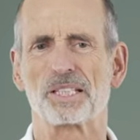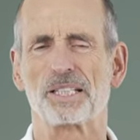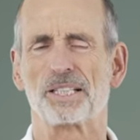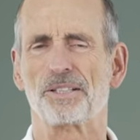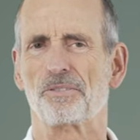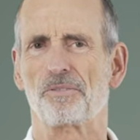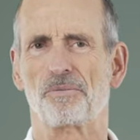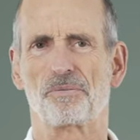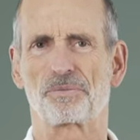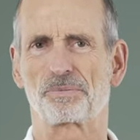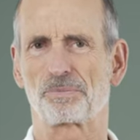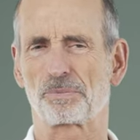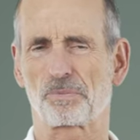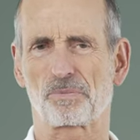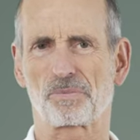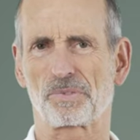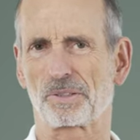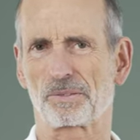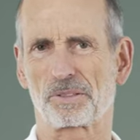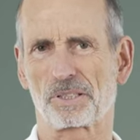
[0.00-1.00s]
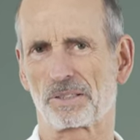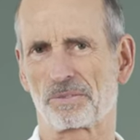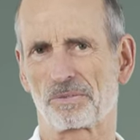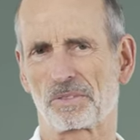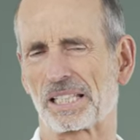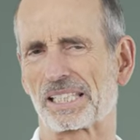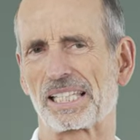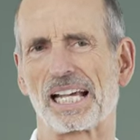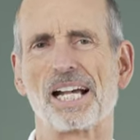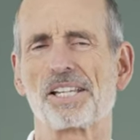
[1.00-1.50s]
There's a reason why
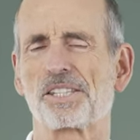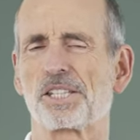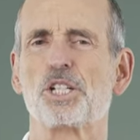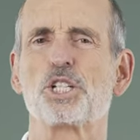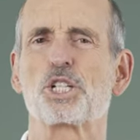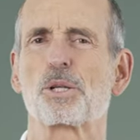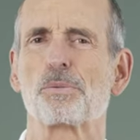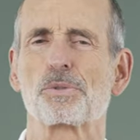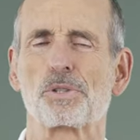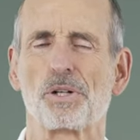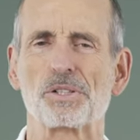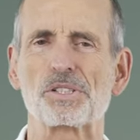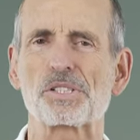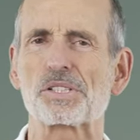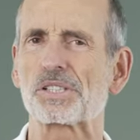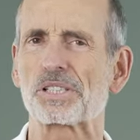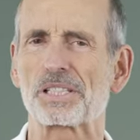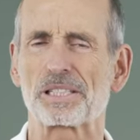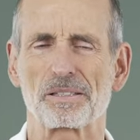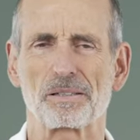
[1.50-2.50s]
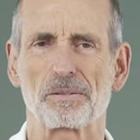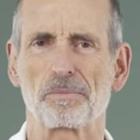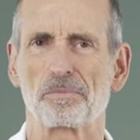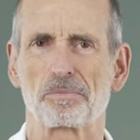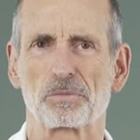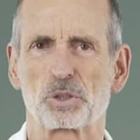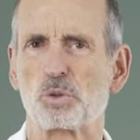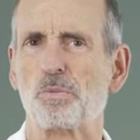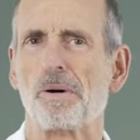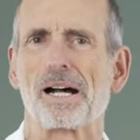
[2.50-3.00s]
we say, you're not
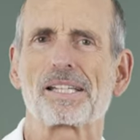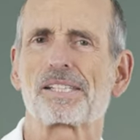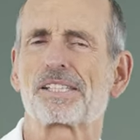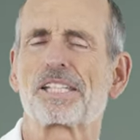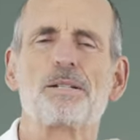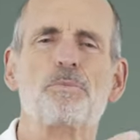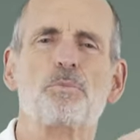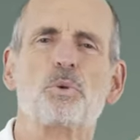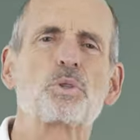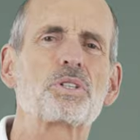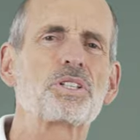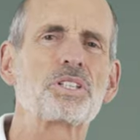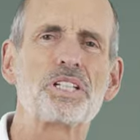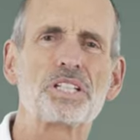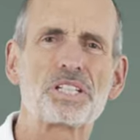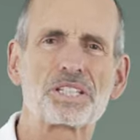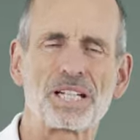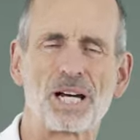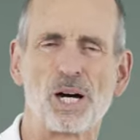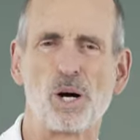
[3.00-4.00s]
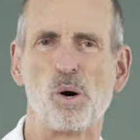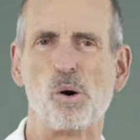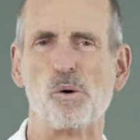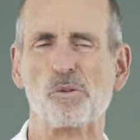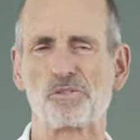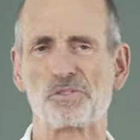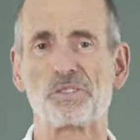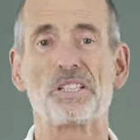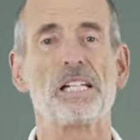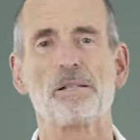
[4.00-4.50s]
opening your mouth.
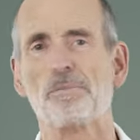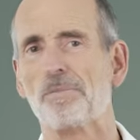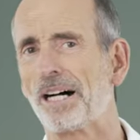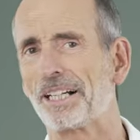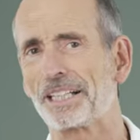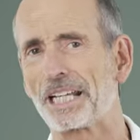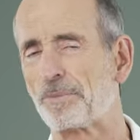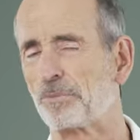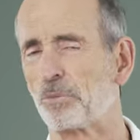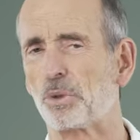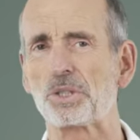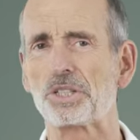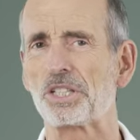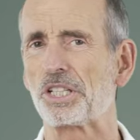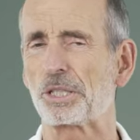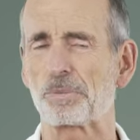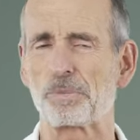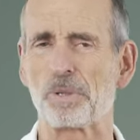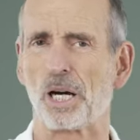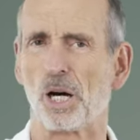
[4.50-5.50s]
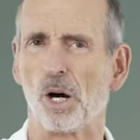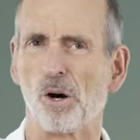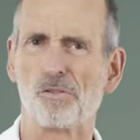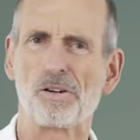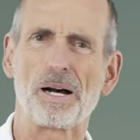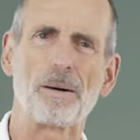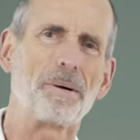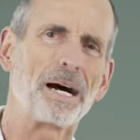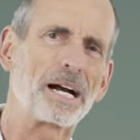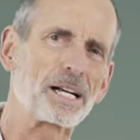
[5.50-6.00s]
You don't open your mouth if
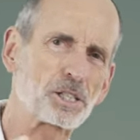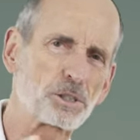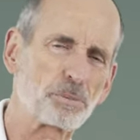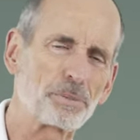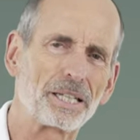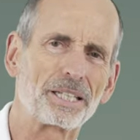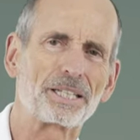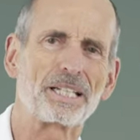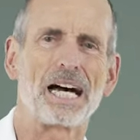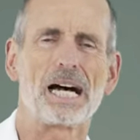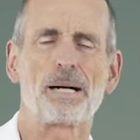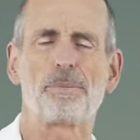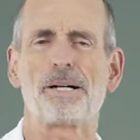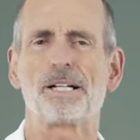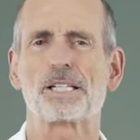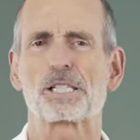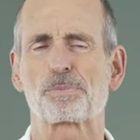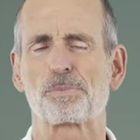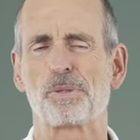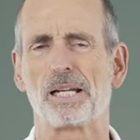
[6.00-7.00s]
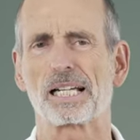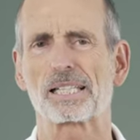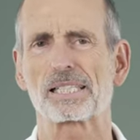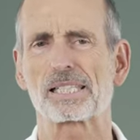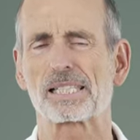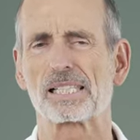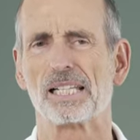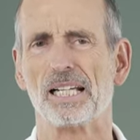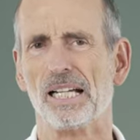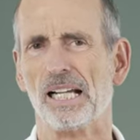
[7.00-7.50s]
something is wrong on the
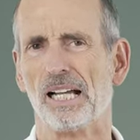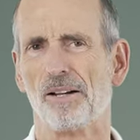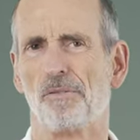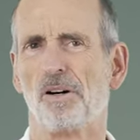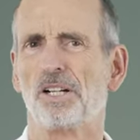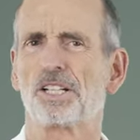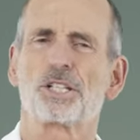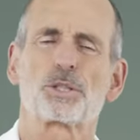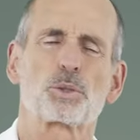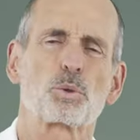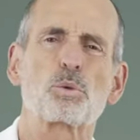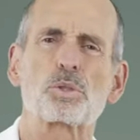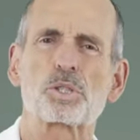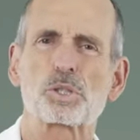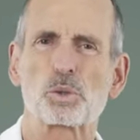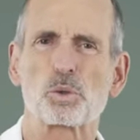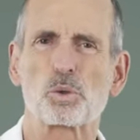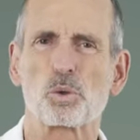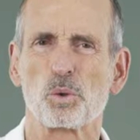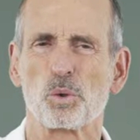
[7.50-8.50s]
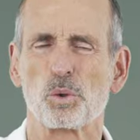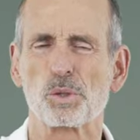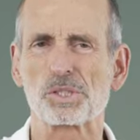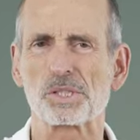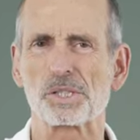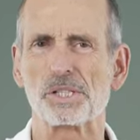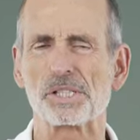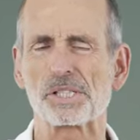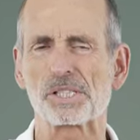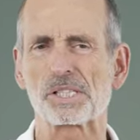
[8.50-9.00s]
job. You just clench your
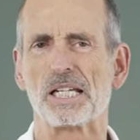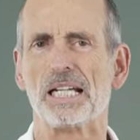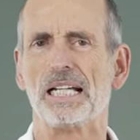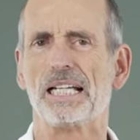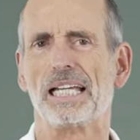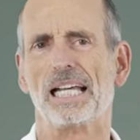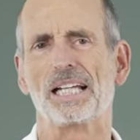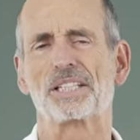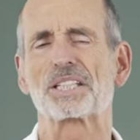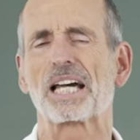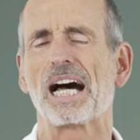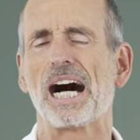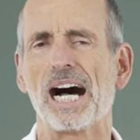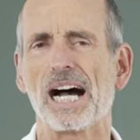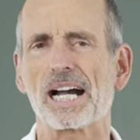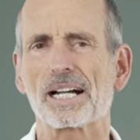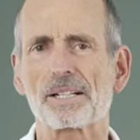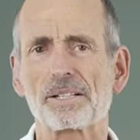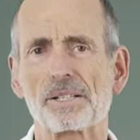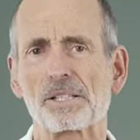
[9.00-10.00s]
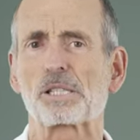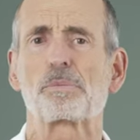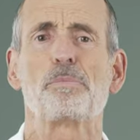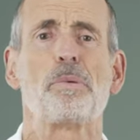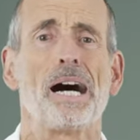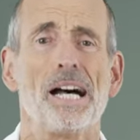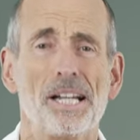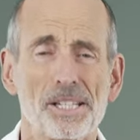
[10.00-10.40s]
jaw and bear it.